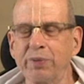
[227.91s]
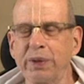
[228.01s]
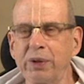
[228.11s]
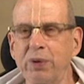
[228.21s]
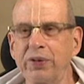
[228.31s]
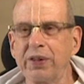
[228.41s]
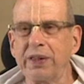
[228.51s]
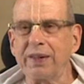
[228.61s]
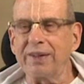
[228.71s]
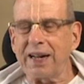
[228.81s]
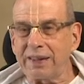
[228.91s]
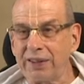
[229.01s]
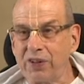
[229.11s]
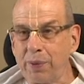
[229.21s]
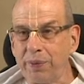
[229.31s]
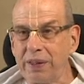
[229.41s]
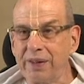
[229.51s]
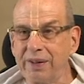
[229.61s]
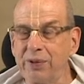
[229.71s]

but he wasn't exactly Japanese.